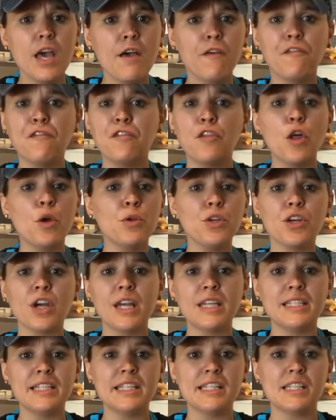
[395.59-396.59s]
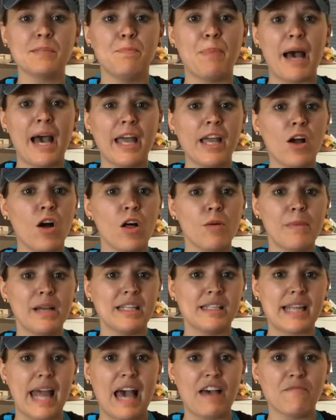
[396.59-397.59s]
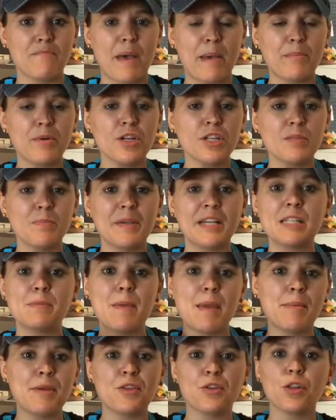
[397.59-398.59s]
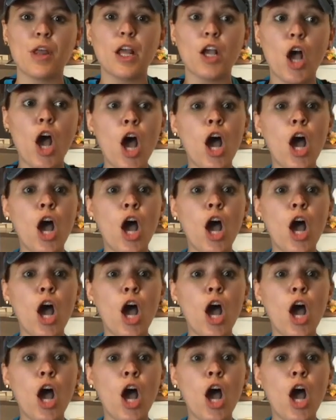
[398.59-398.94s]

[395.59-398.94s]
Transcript: float your ideas by all my staff members because maybe they're like,